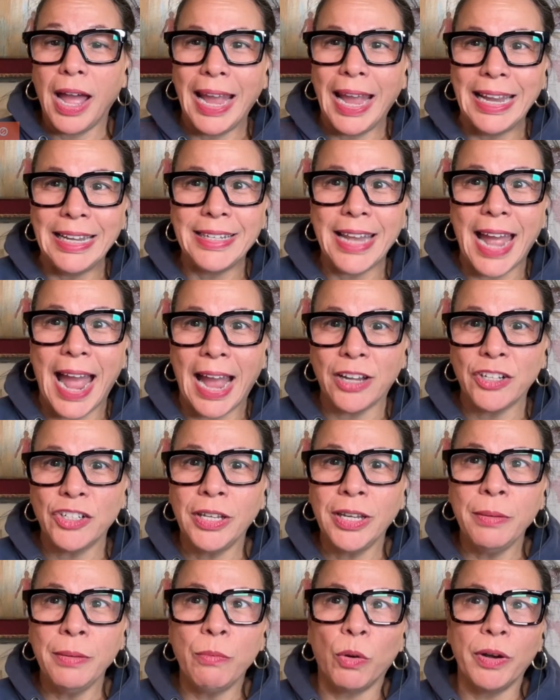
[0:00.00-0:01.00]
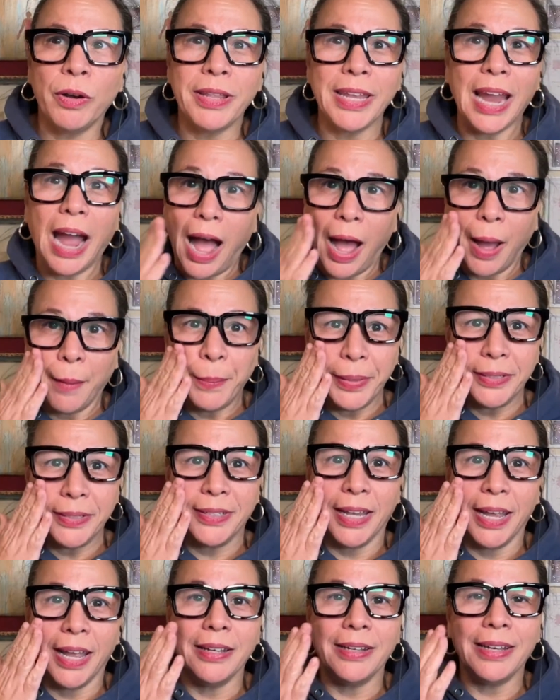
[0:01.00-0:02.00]
It's actually more the
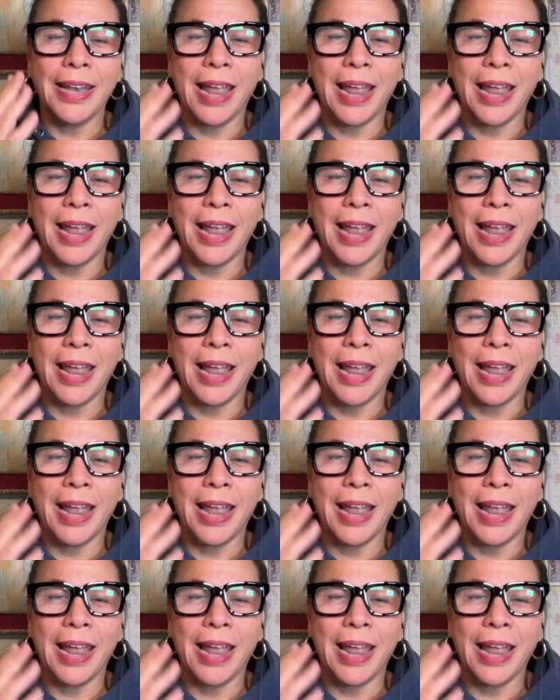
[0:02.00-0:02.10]
opposite.